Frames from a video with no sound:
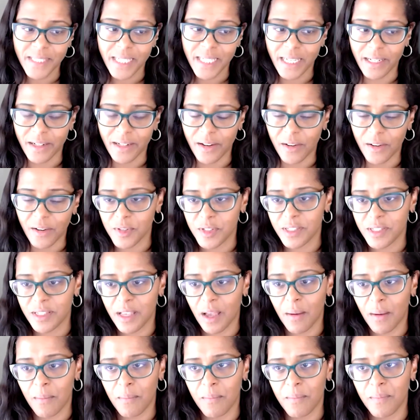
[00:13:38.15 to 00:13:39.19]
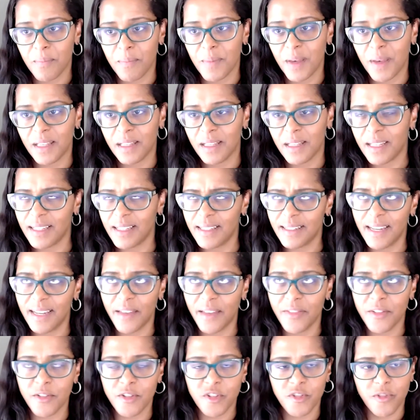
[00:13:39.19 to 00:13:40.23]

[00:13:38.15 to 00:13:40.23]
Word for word: you know, some uh, another